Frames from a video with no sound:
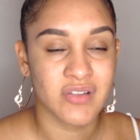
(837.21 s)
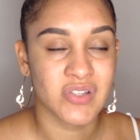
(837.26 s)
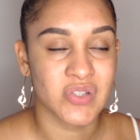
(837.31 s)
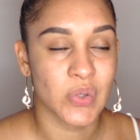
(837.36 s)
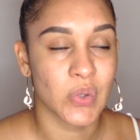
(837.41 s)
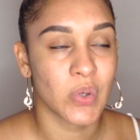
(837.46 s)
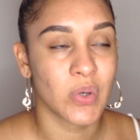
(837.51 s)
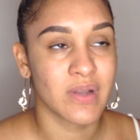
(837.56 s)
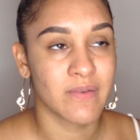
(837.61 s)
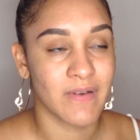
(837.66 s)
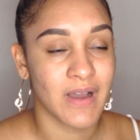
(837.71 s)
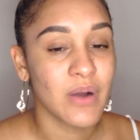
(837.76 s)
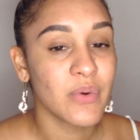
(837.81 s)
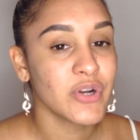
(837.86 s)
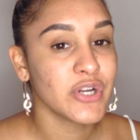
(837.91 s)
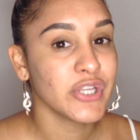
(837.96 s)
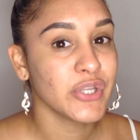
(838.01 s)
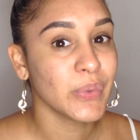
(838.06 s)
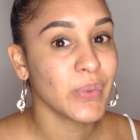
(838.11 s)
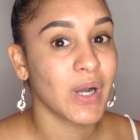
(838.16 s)
So if I
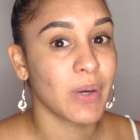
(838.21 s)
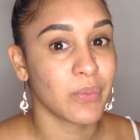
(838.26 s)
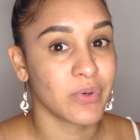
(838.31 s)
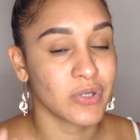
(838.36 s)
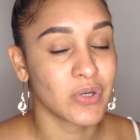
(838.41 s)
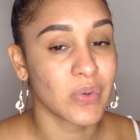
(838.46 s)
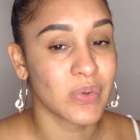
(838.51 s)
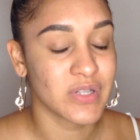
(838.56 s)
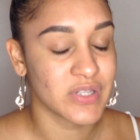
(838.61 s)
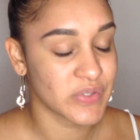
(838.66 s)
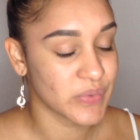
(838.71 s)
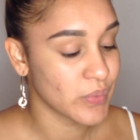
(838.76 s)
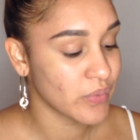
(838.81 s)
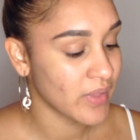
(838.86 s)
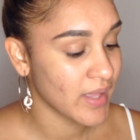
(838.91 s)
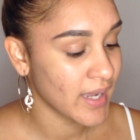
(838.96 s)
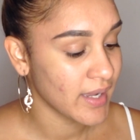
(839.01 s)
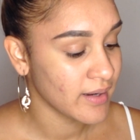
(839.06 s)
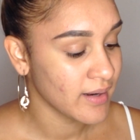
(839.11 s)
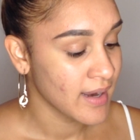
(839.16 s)
were you, I would go and do
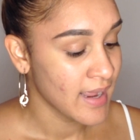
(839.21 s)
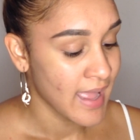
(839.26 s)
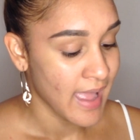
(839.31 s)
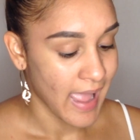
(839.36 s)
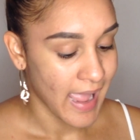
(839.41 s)
that.